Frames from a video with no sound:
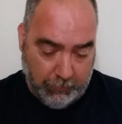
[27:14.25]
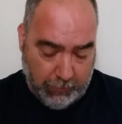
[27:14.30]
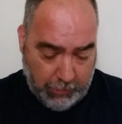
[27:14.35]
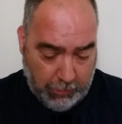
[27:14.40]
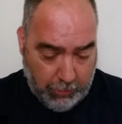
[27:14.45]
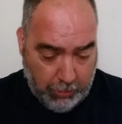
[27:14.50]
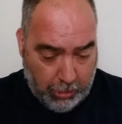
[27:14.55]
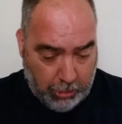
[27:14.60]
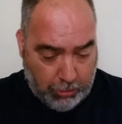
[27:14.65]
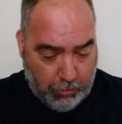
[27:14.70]

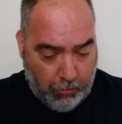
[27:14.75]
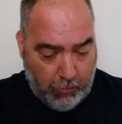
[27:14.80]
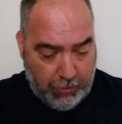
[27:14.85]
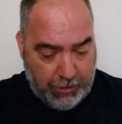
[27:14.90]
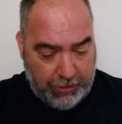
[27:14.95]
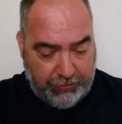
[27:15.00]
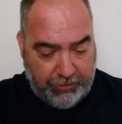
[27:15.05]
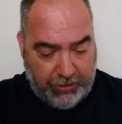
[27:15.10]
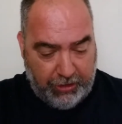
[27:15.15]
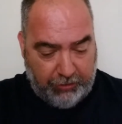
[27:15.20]
According
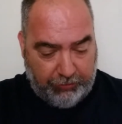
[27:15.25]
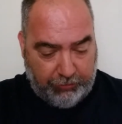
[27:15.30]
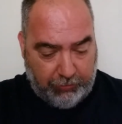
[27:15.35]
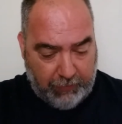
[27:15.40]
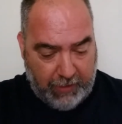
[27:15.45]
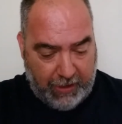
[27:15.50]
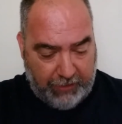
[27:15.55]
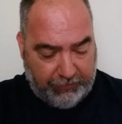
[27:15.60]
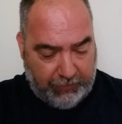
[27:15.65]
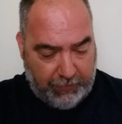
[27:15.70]
to this
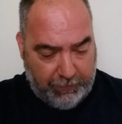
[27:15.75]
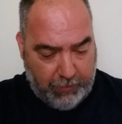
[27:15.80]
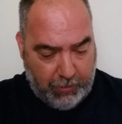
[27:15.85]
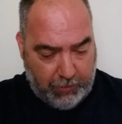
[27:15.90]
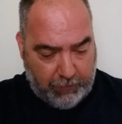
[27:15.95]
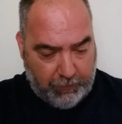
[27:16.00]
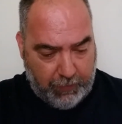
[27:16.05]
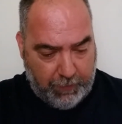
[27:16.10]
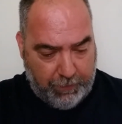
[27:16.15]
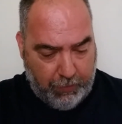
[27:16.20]
arrest and book
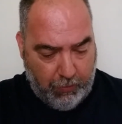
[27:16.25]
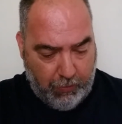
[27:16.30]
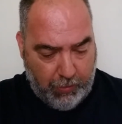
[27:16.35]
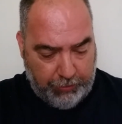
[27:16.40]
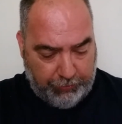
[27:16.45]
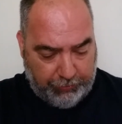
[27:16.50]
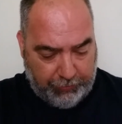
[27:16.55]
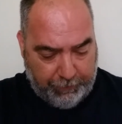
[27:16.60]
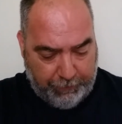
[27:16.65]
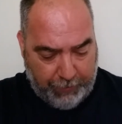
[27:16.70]
report,
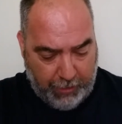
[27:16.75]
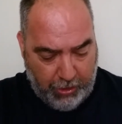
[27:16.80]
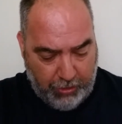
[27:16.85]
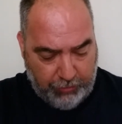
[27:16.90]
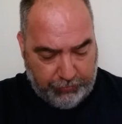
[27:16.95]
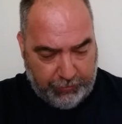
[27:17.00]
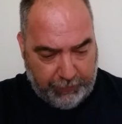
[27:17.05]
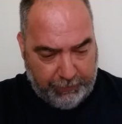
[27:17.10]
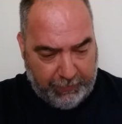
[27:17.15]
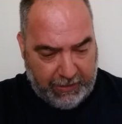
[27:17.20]

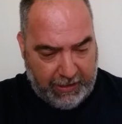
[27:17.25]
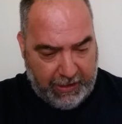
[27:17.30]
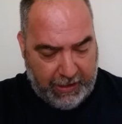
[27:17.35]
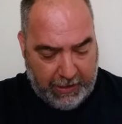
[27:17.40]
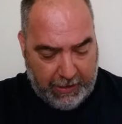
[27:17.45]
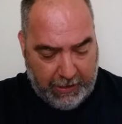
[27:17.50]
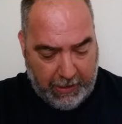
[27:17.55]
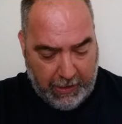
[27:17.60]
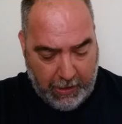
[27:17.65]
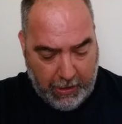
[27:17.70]

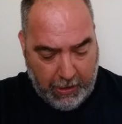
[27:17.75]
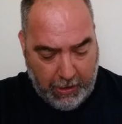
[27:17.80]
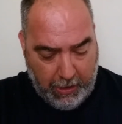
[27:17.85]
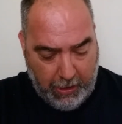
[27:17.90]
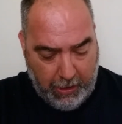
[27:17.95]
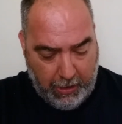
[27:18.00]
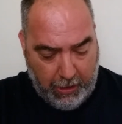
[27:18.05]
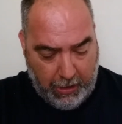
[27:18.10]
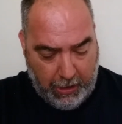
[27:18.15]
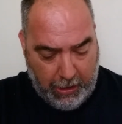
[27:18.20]
supposedly
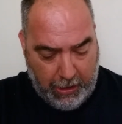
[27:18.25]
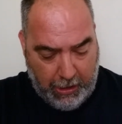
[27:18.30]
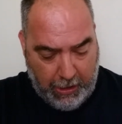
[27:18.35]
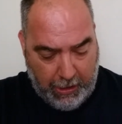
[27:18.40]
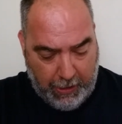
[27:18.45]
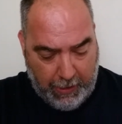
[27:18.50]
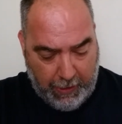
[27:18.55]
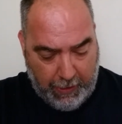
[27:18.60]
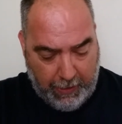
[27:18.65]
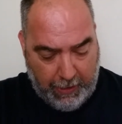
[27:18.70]

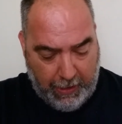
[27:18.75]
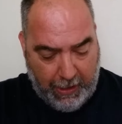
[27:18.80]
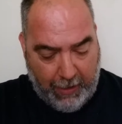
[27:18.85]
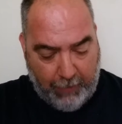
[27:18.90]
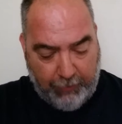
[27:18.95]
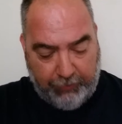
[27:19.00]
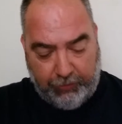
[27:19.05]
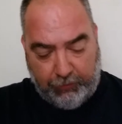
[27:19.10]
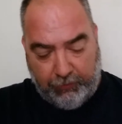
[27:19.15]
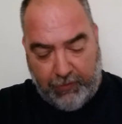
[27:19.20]
I
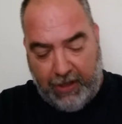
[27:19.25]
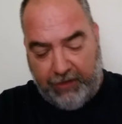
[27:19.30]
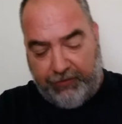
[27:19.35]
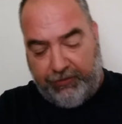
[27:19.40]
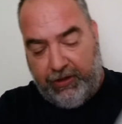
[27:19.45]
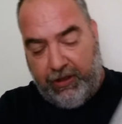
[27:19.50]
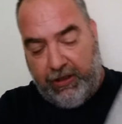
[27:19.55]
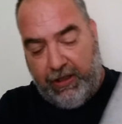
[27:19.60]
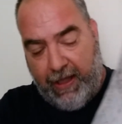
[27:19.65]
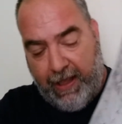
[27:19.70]
was
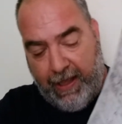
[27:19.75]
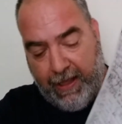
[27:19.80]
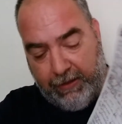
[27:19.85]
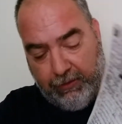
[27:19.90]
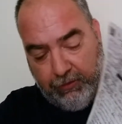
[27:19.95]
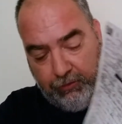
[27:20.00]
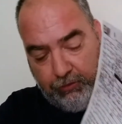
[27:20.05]
arrested at